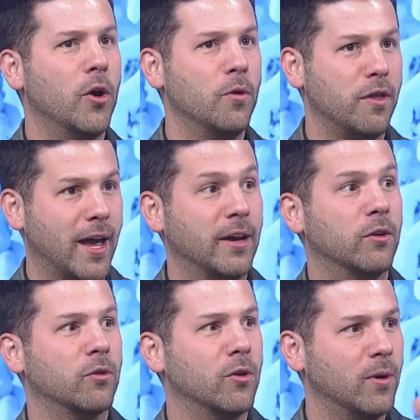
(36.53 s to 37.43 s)
who then
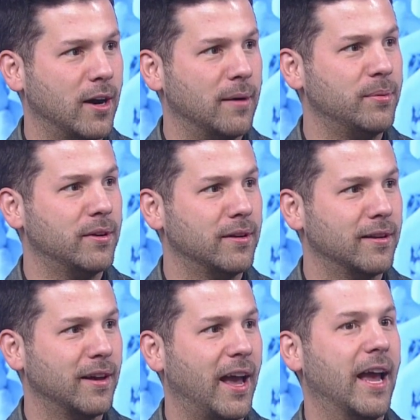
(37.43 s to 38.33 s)
grew up
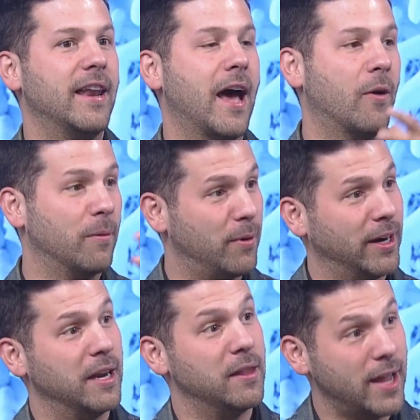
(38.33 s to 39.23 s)
and now are
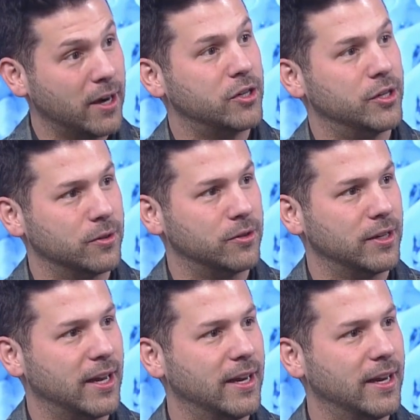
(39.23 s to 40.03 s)
bringing their children.